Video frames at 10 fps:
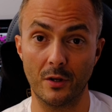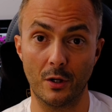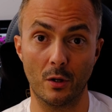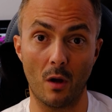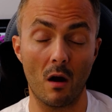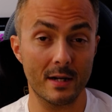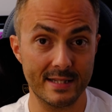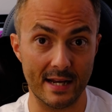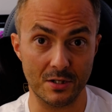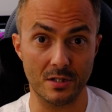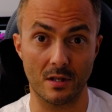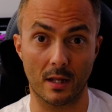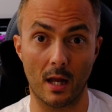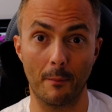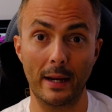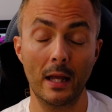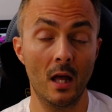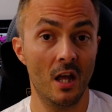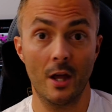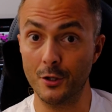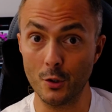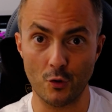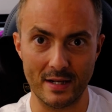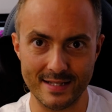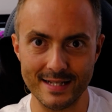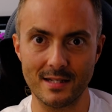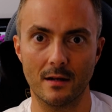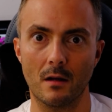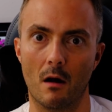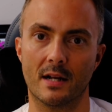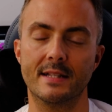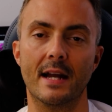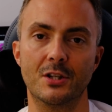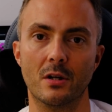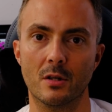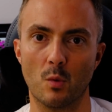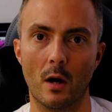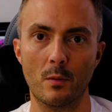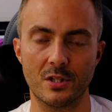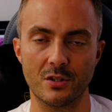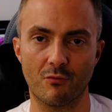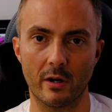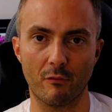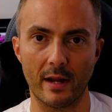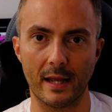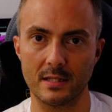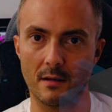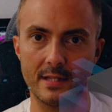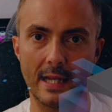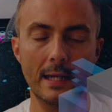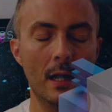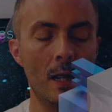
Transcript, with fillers: new architectures that are coming, new transistor architecture as well, which is really, really exciting.